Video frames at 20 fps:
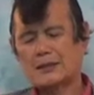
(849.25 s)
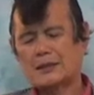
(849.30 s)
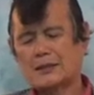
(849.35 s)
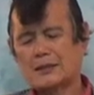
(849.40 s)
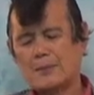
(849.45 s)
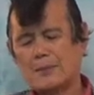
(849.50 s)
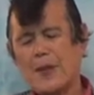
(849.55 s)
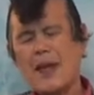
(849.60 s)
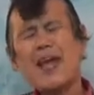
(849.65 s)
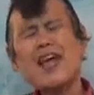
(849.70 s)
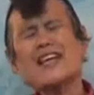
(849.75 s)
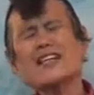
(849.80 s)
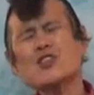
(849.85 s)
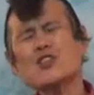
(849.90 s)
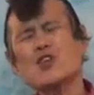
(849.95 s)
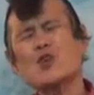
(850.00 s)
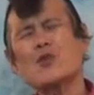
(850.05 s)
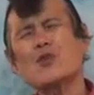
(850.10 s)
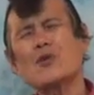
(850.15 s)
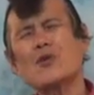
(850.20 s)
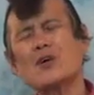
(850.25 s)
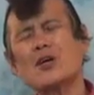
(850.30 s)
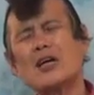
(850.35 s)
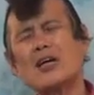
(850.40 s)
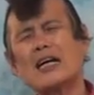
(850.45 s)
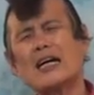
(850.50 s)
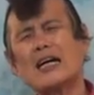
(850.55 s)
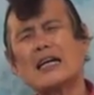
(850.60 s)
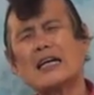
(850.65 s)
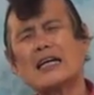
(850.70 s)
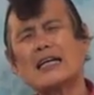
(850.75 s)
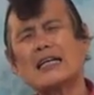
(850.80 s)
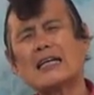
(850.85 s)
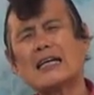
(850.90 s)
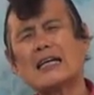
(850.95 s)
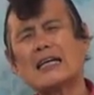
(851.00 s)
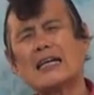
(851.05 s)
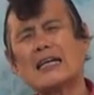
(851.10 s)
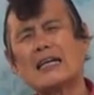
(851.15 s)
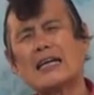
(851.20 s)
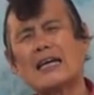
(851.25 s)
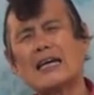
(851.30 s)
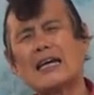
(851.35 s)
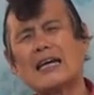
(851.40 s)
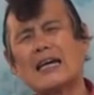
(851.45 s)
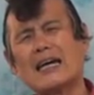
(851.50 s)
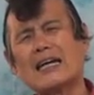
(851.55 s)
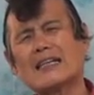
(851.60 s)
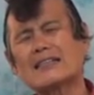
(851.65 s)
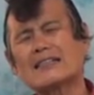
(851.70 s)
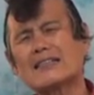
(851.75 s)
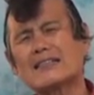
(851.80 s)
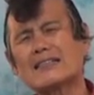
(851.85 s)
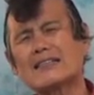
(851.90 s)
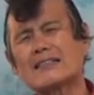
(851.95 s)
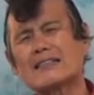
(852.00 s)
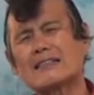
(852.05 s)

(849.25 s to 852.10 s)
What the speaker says: the Passover at the